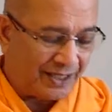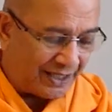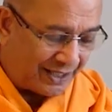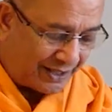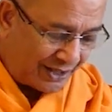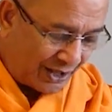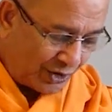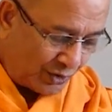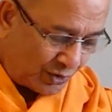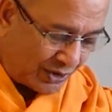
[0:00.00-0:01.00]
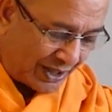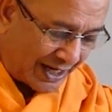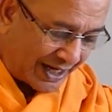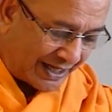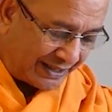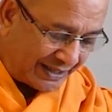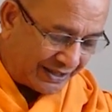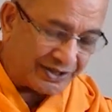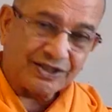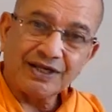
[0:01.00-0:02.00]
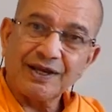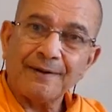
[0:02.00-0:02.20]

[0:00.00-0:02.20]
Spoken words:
here to the others.